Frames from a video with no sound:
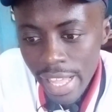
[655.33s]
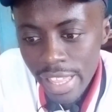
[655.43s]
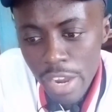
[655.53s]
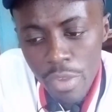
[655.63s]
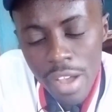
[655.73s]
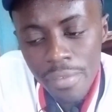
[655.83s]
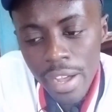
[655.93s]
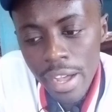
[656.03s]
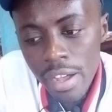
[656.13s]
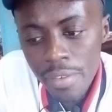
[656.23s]
Then we
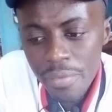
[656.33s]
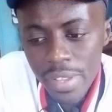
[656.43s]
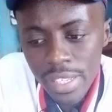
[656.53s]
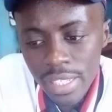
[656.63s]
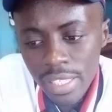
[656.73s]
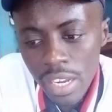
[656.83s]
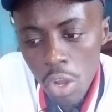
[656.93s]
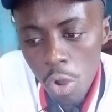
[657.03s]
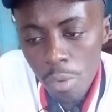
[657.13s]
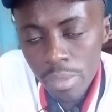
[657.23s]
have physics
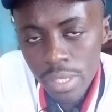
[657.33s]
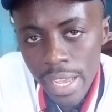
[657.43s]
and home